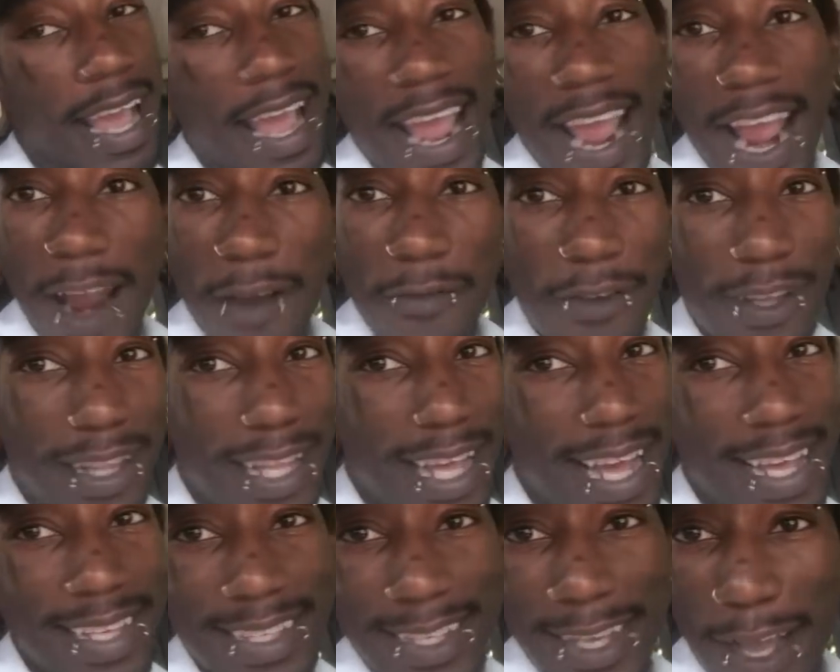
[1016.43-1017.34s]
Every
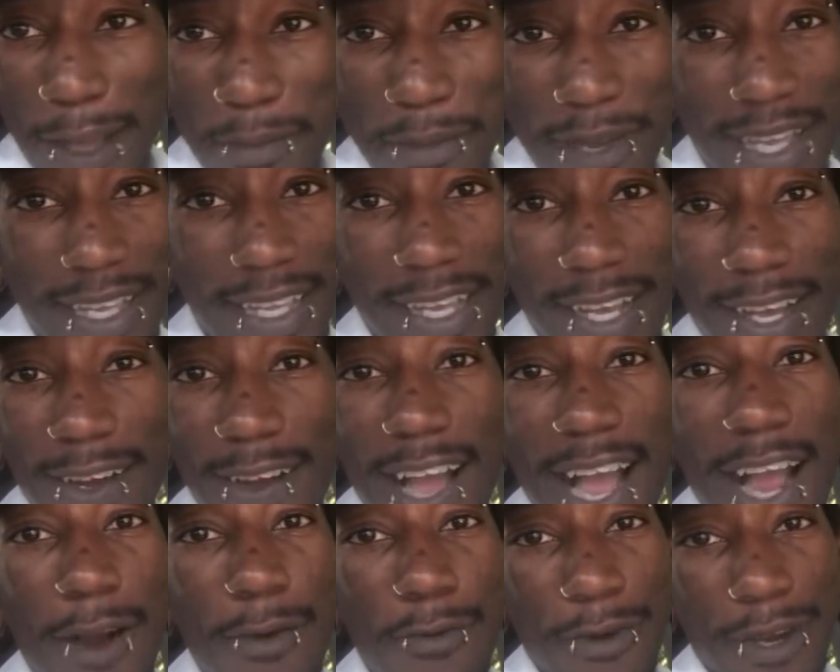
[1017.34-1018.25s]
last comment, y'all,
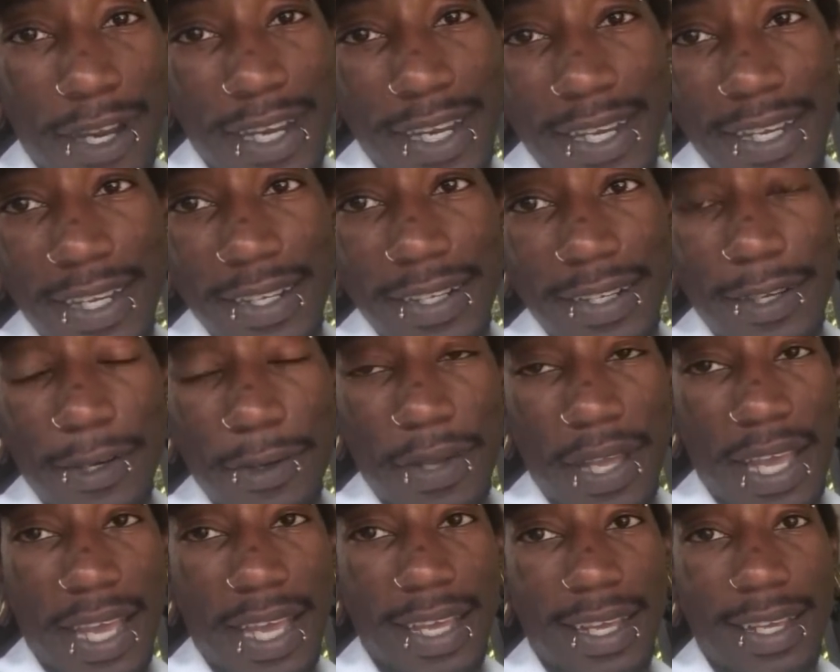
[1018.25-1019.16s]
I read,
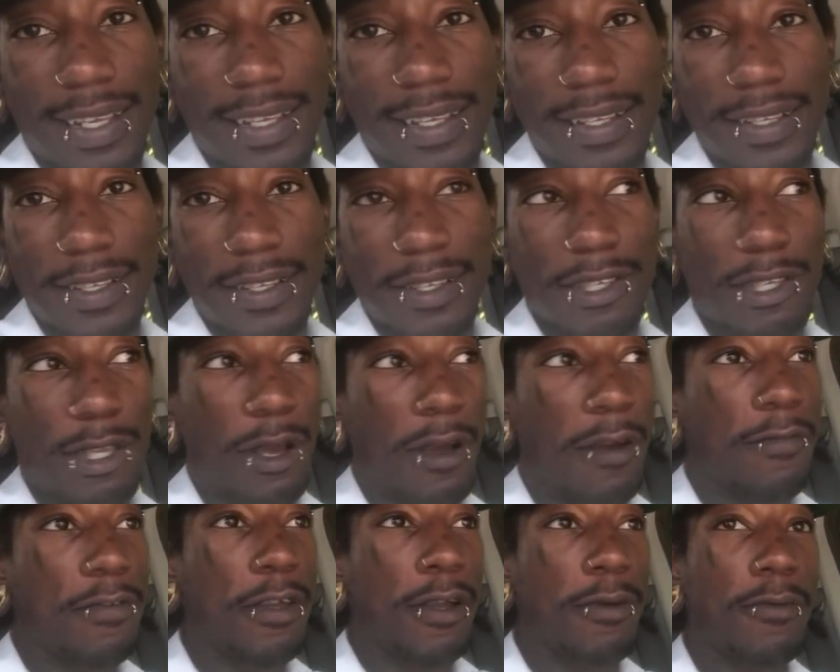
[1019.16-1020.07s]
okay? So
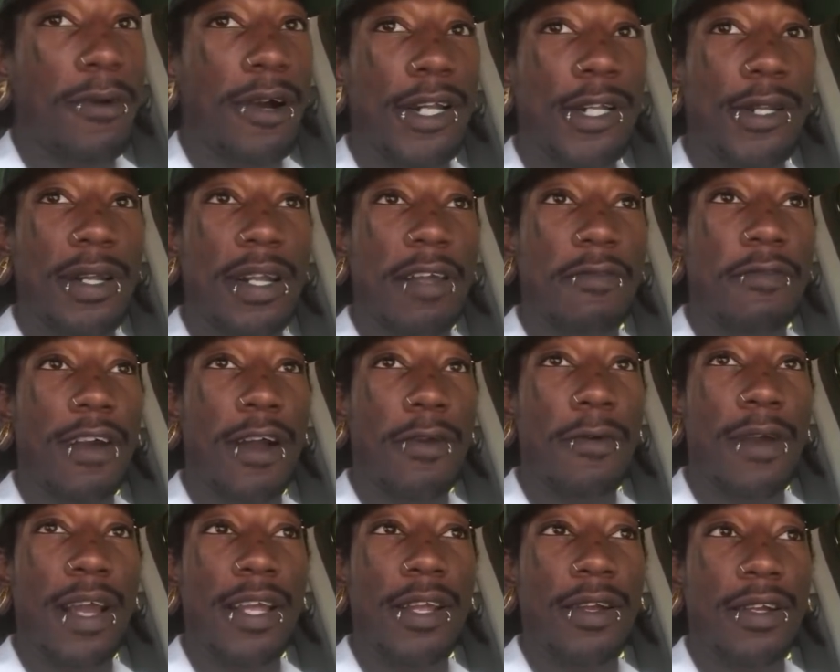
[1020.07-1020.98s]
if you're wondering if I
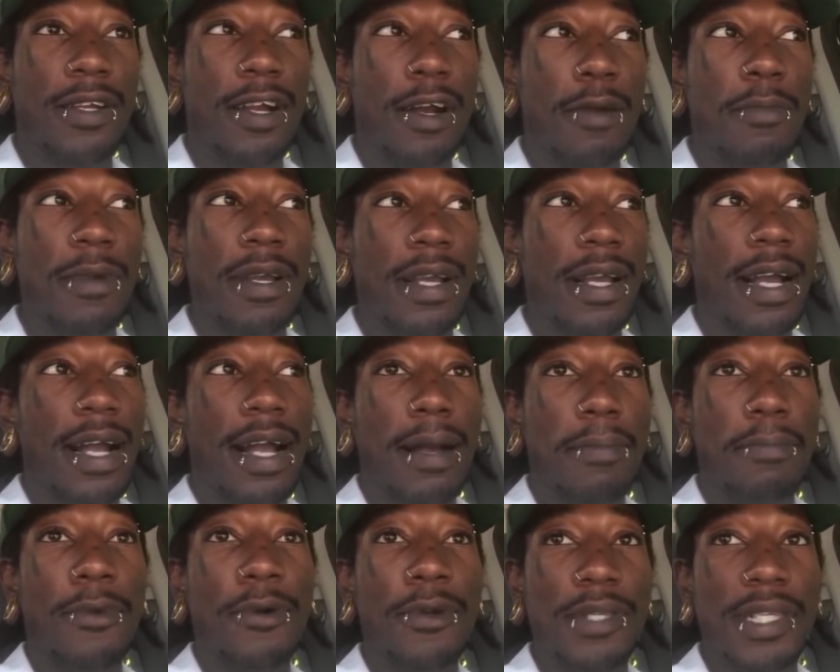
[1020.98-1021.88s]
read your comment, I
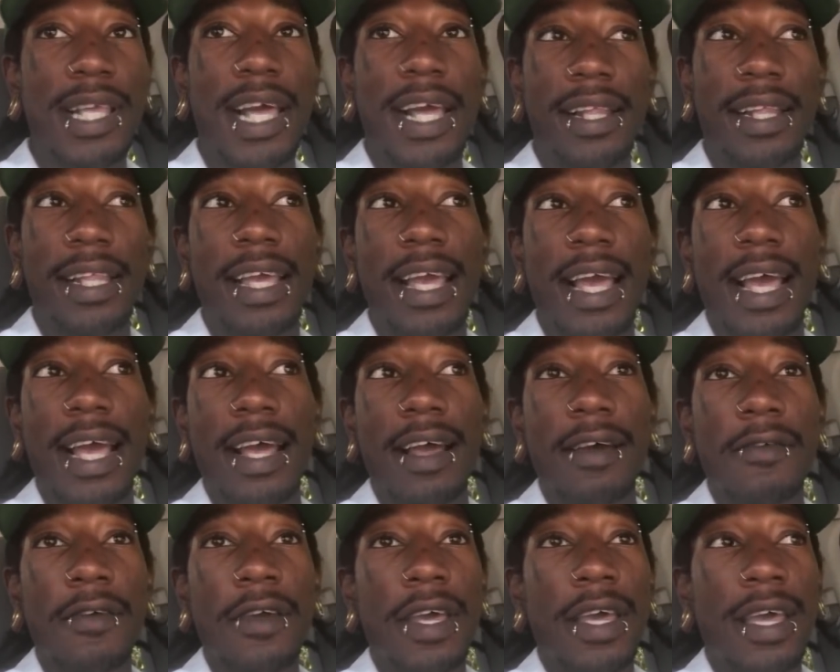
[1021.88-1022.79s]
most likely
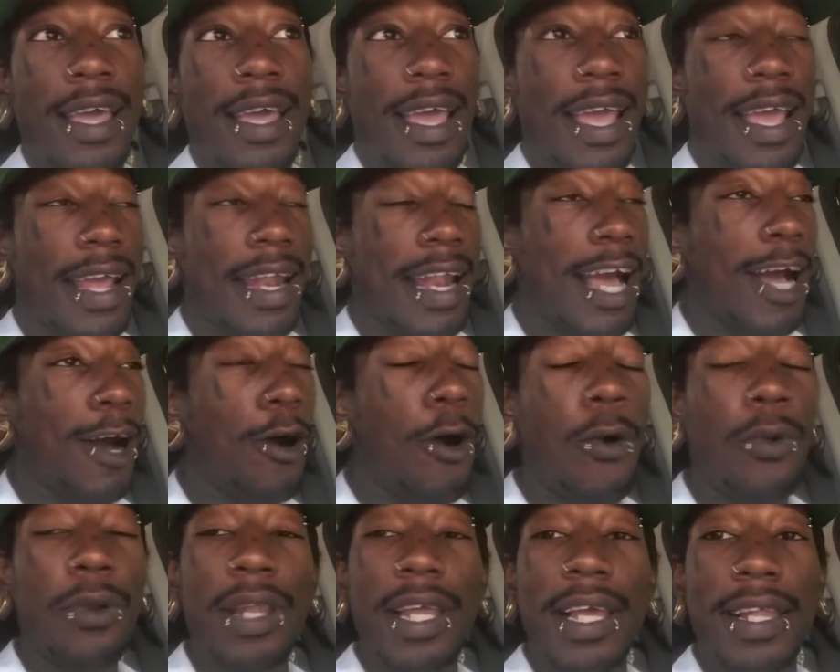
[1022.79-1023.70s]
have. And I
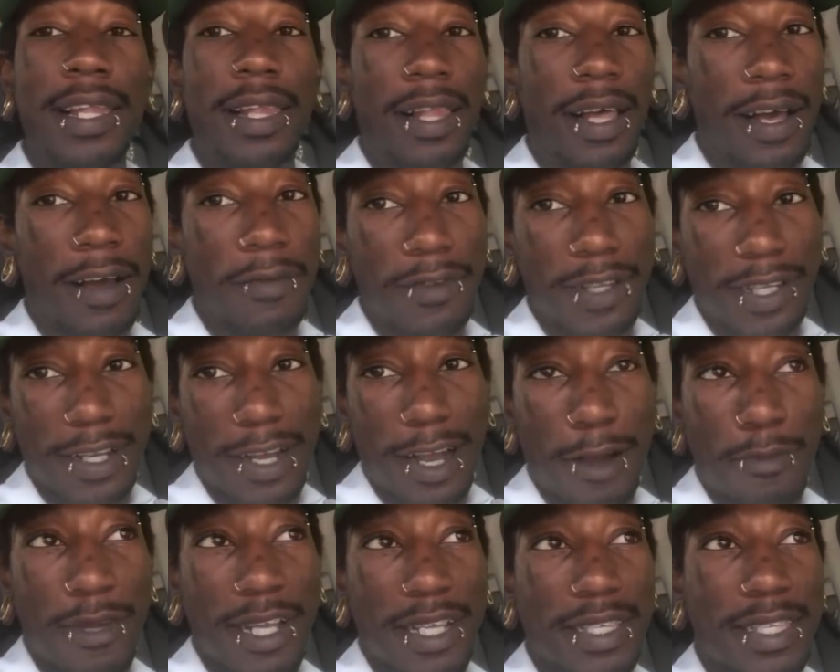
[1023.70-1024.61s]
only love the
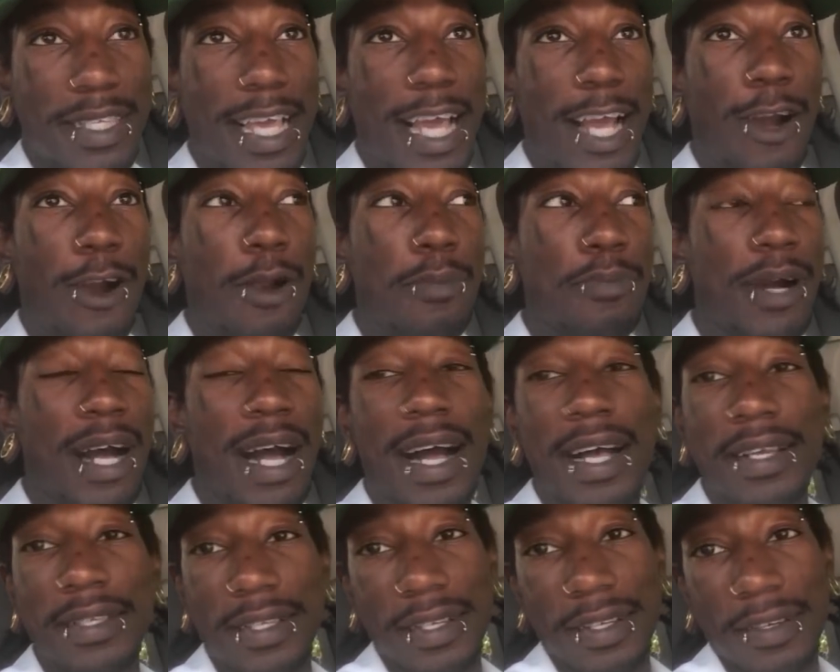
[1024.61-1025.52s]
comments that are
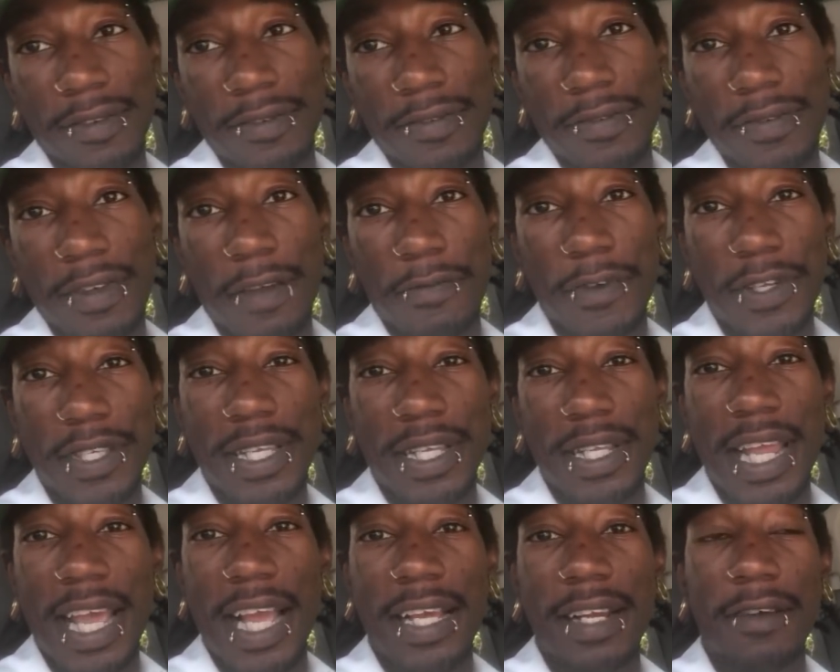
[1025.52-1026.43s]
positive. If it's a
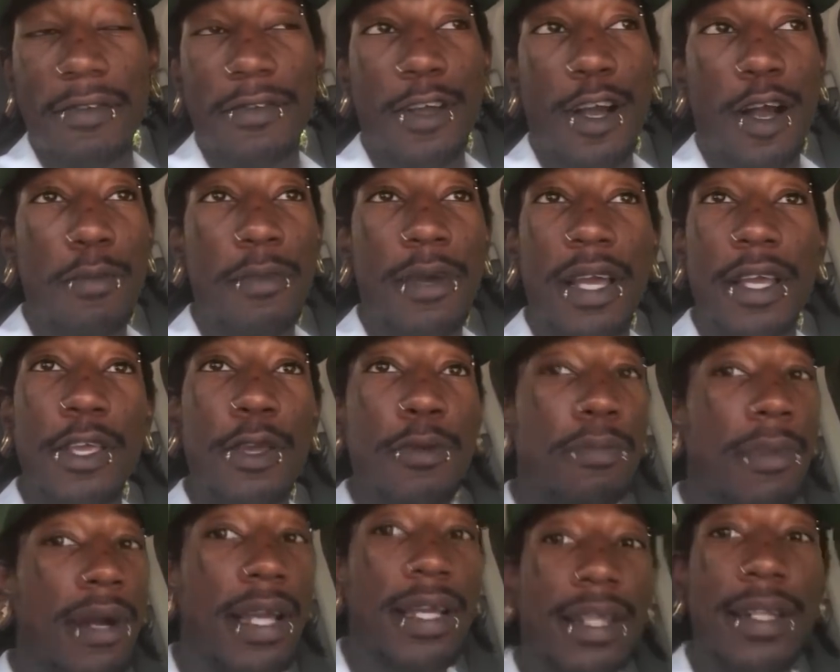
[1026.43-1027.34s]
negative comment, you
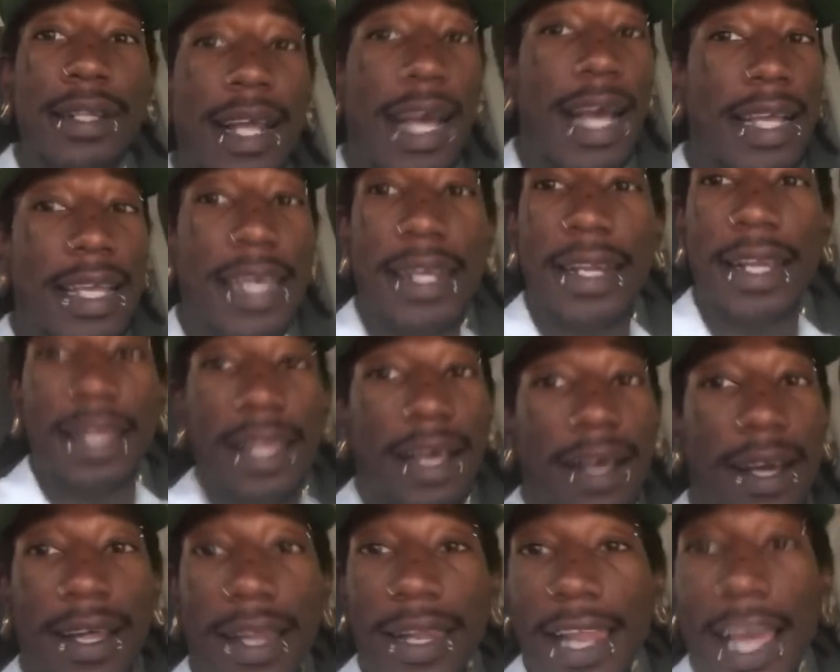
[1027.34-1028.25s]
might not get a,
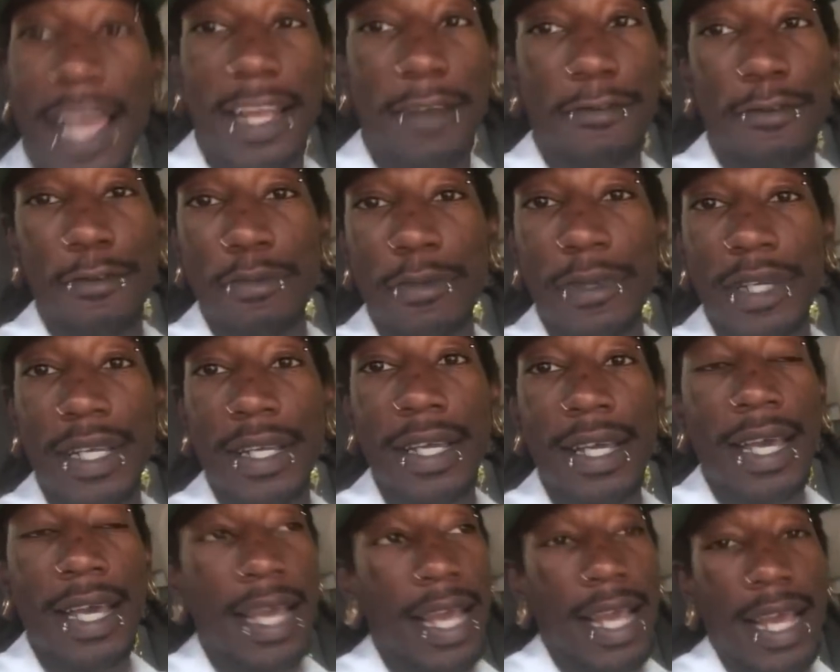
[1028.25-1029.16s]
a like from me.
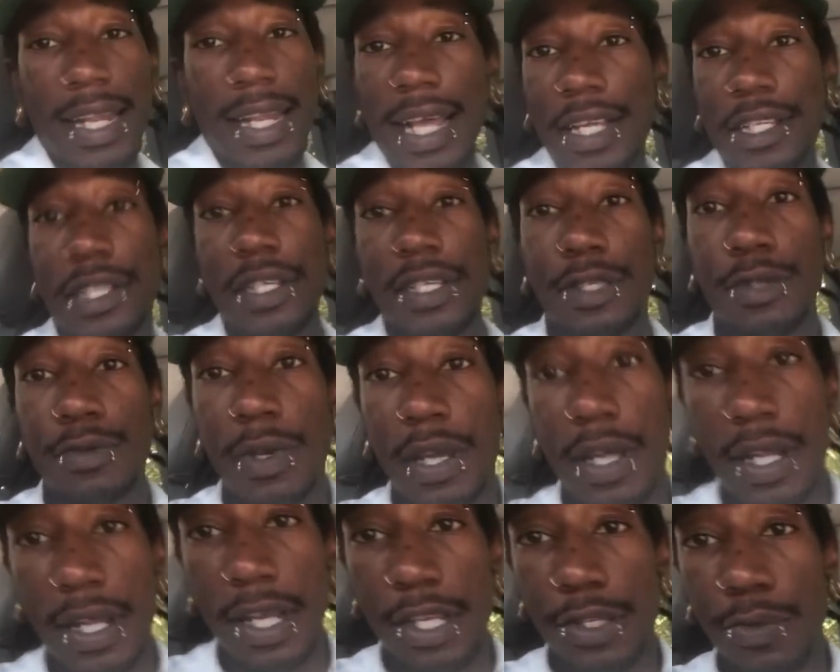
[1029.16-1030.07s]
And that's just,
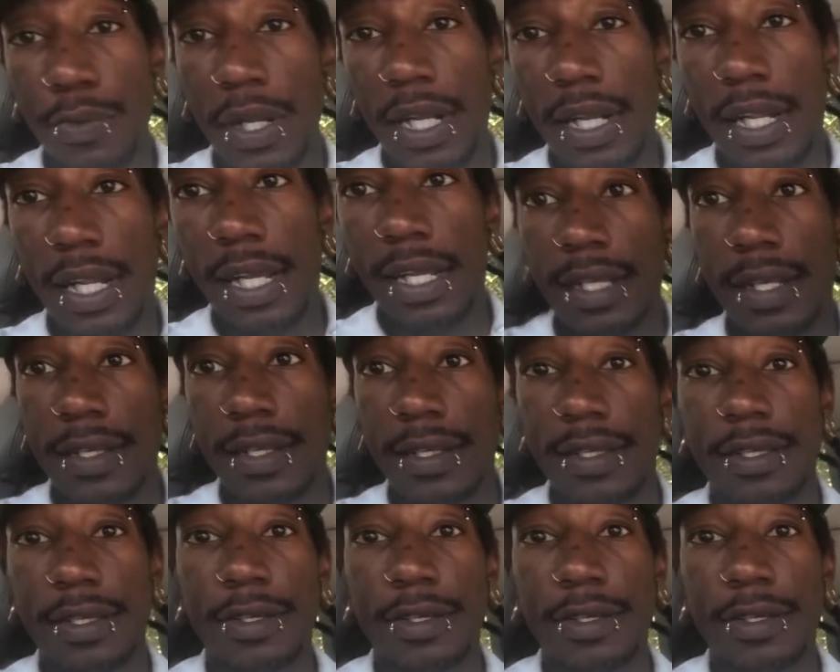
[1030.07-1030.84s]
it is what it is.